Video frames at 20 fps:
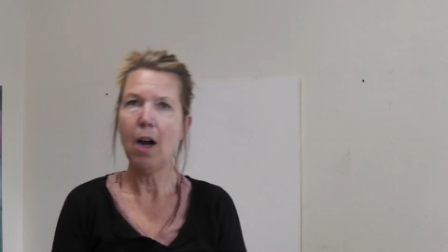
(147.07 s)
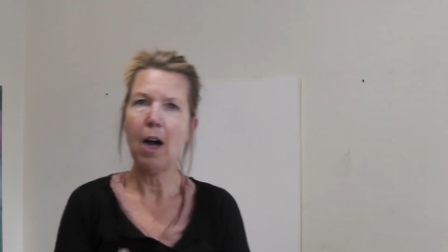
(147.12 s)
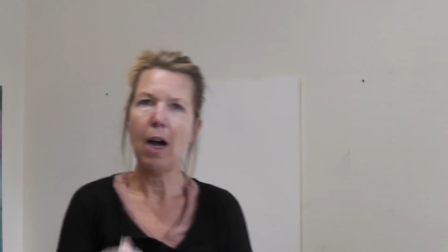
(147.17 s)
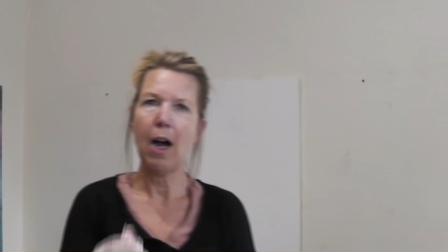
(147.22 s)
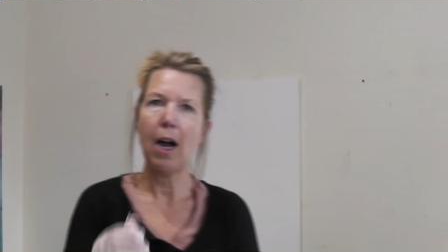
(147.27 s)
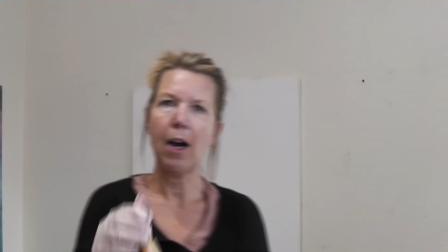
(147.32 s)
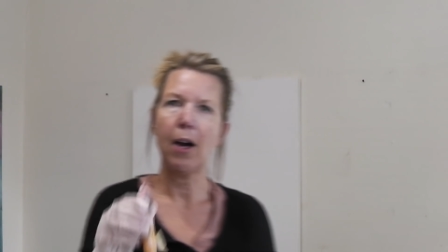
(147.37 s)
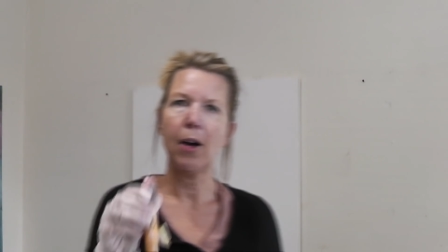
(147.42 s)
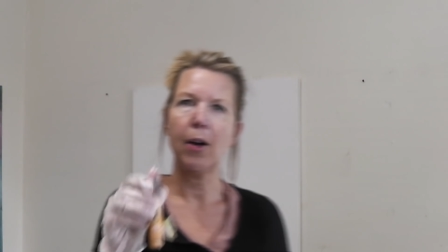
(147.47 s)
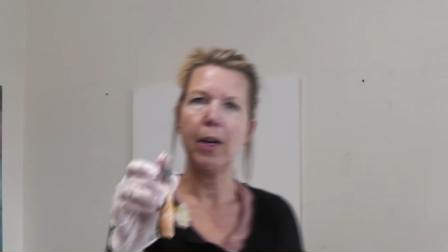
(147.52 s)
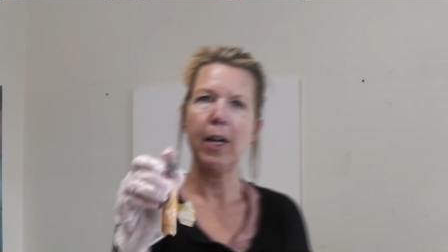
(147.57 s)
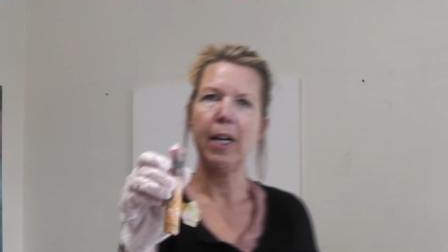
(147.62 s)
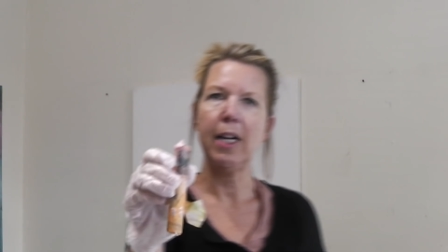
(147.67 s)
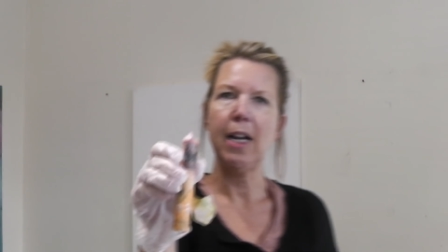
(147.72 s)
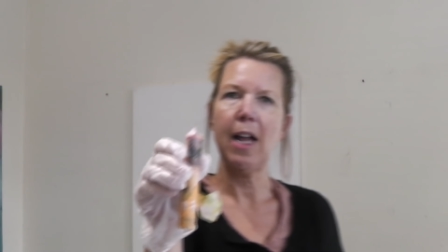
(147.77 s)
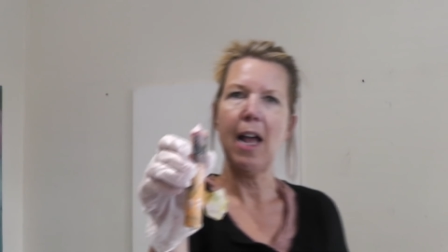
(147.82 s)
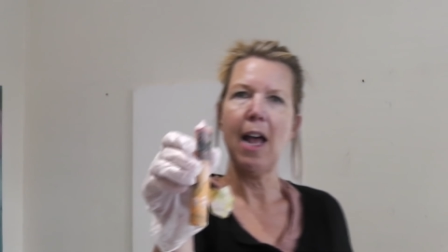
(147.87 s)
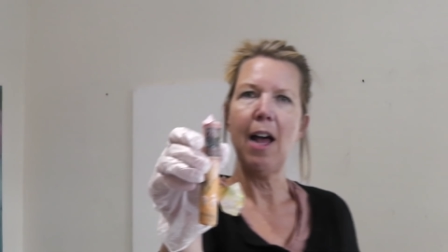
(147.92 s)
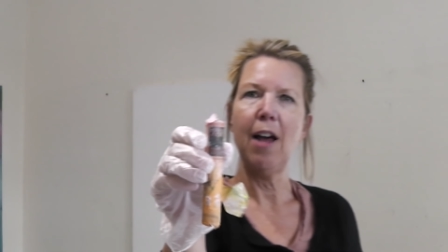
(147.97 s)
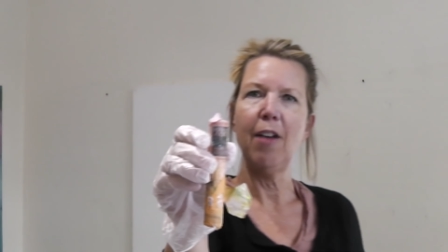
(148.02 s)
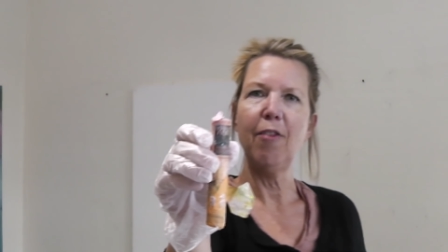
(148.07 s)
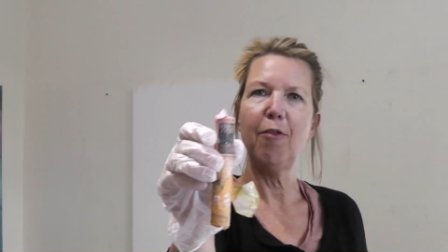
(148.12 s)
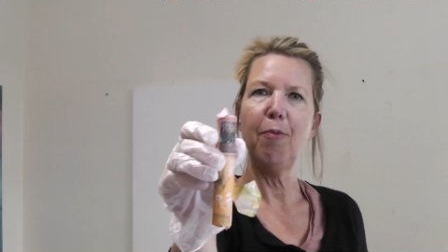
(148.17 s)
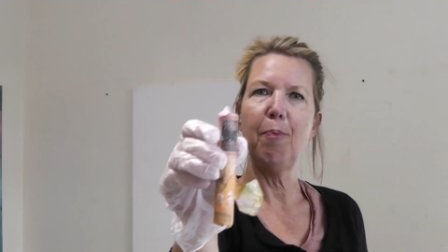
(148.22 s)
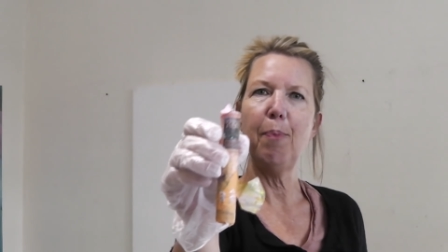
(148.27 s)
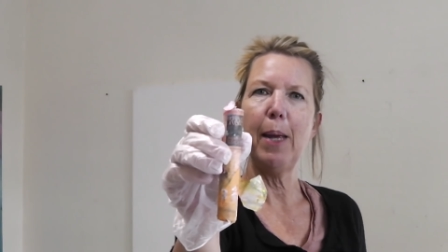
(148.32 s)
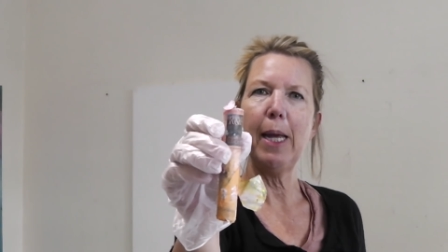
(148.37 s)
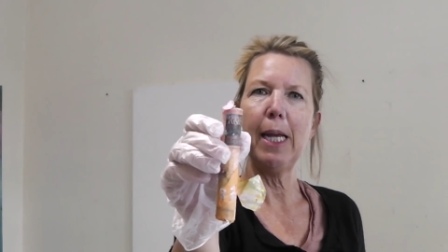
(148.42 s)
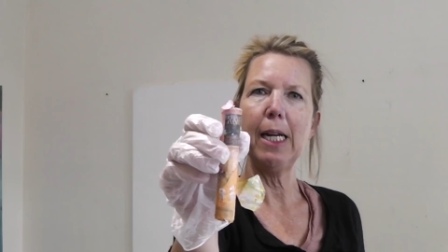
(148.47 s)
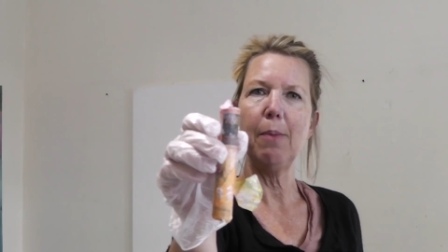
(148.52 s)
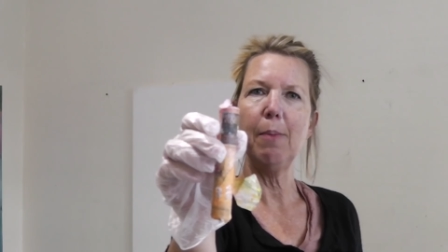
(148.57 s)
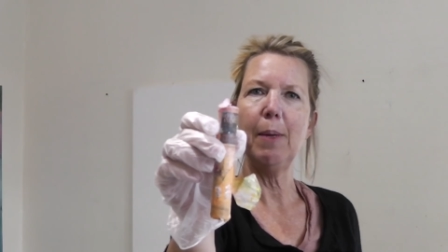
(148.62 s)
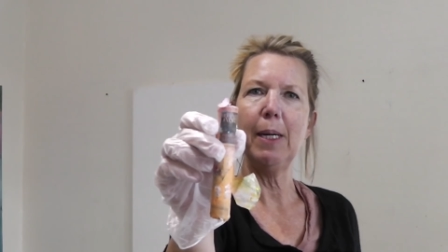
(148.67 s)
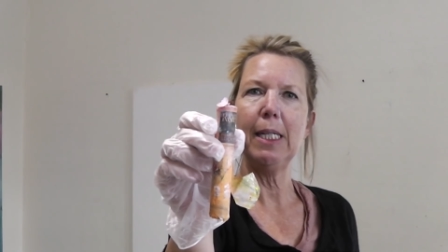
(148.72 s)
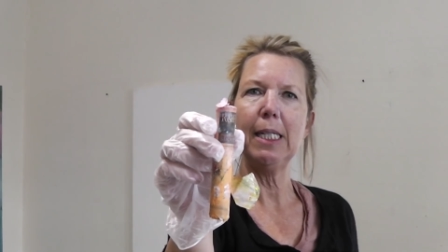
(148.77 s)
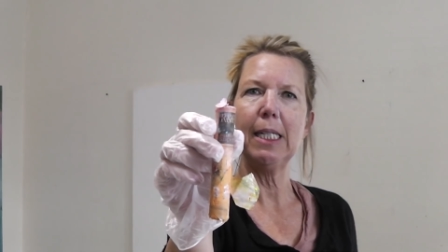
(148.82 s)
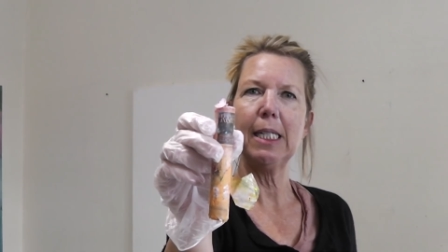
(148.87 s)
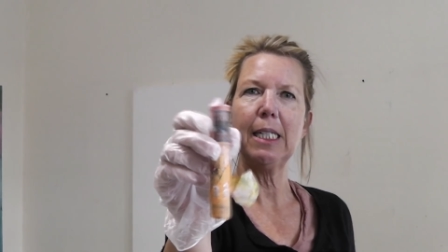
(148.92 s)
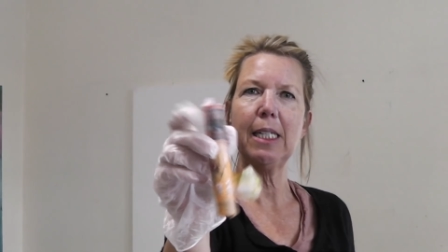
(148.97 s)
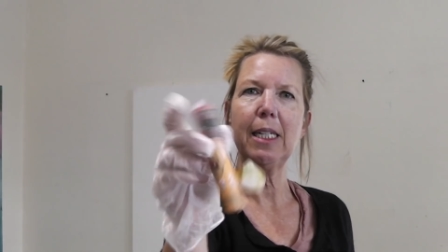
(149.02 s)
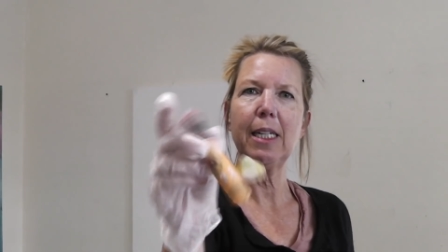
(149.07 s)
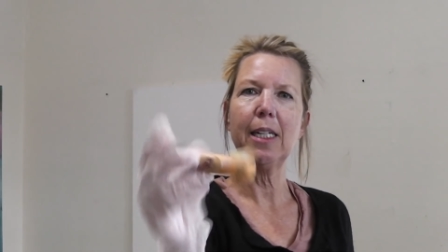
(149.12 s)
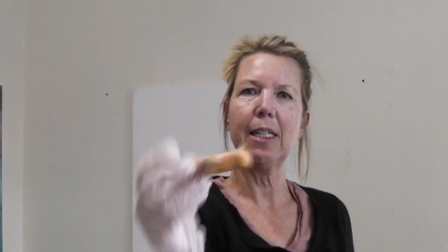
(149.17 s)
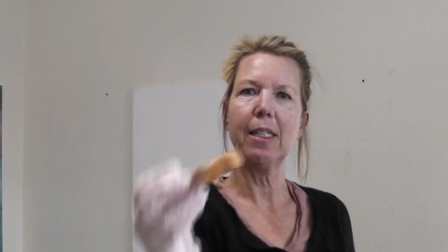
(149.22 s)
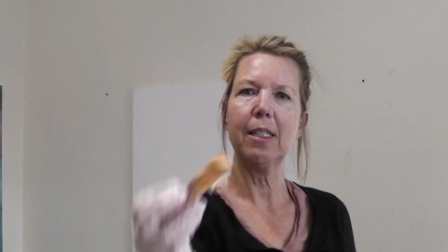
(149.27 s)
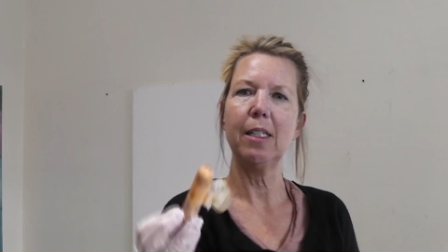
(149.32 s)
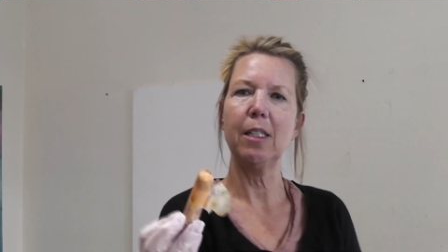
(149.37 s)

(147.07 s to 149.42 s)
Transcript: R&F pigment sticks.